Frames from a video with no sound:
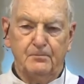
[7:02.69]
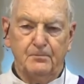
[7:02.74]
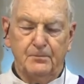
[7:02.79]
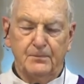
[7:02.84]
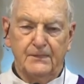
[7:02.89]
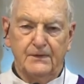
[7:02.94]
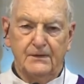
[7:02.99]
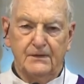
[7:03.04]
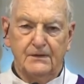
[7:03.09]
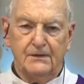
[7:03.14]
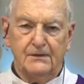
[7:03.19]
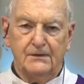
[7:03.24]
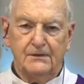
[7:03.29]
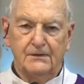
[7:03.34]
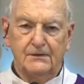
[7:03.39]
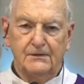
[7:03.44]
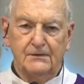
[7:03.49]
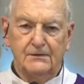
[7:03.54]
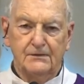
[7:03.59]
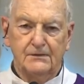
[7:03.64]

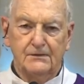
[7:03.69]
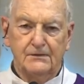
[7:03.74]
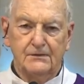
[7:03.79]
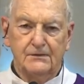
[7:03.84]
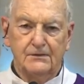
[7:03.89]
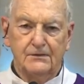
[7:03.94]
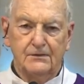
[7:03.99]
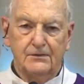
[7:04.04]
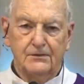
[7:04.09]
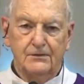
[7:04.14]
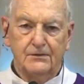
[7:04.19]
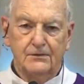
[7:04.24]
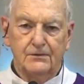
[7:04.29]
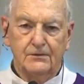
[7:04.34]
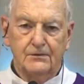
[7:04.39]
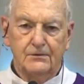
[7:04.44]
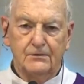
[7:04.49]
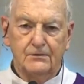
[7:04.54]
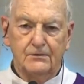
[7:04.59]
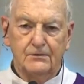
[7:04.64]

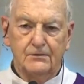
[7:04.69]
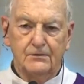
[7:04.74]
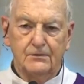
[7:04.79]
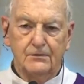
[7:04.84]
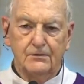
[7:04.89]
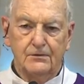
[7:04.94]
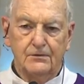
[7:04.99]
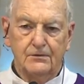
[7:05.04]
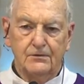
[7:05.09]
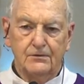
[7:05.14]
(no one is talking)